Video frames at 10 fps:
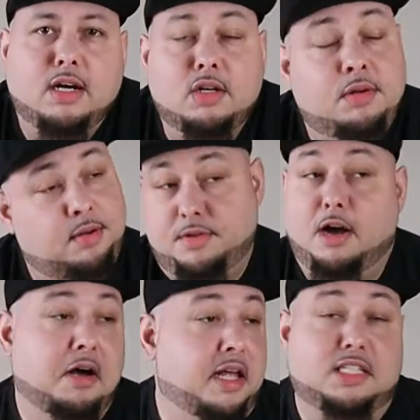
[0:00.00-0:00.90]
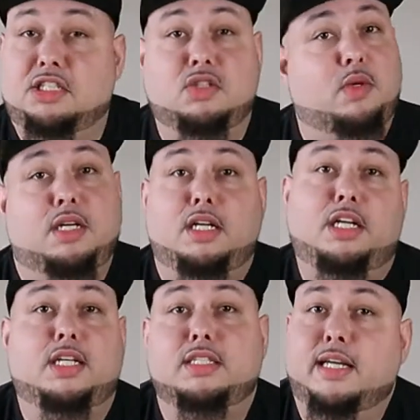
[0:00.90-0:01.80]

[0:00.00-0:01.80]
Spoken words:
no, that's just what it is.